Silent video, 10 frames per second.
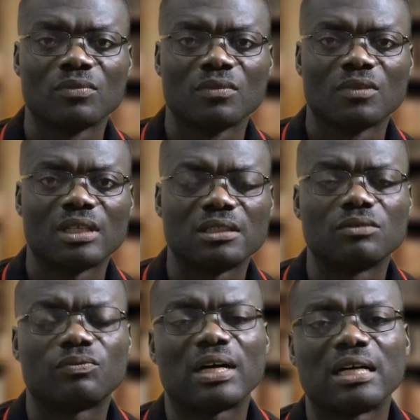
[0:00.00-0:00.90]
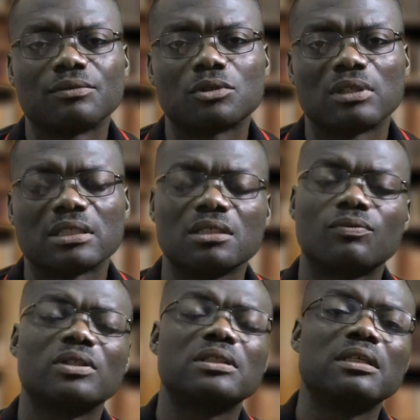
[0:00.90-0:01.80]
35 to, let's say,
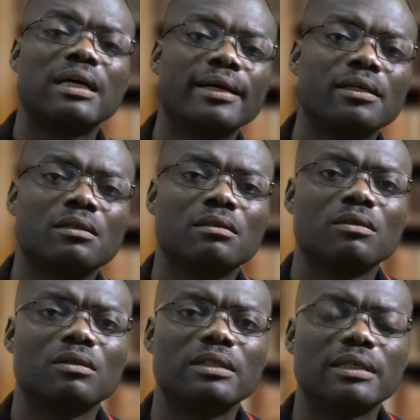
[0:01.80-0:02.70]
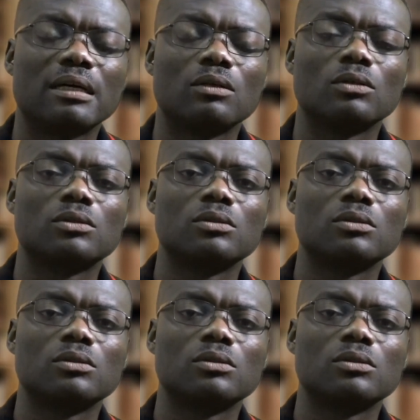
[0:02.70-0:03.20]
49. They are not